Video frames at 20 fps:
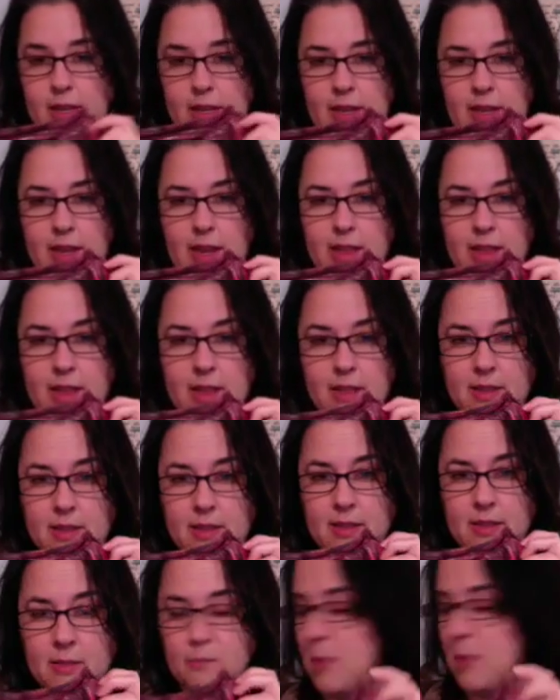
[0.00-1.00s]
I think this
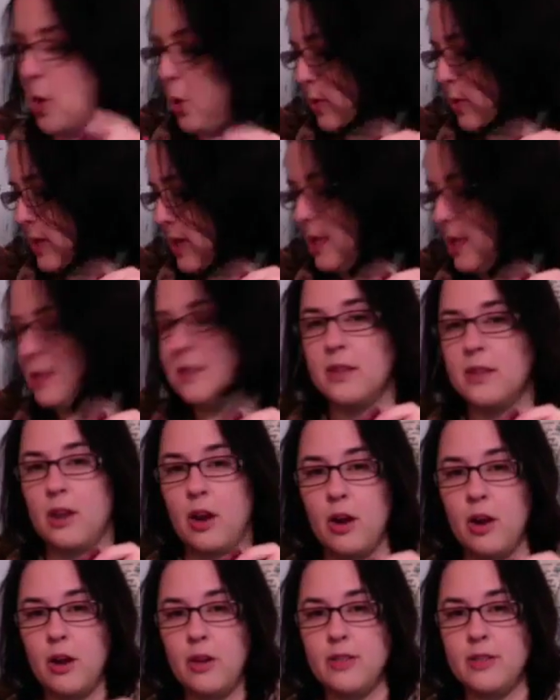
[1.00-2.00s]
is Mode Knits
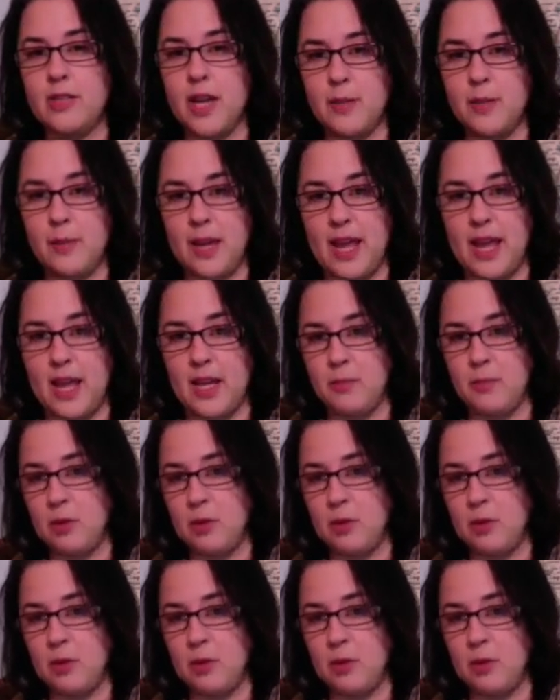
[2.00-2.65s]
Yarn, dyed by Annie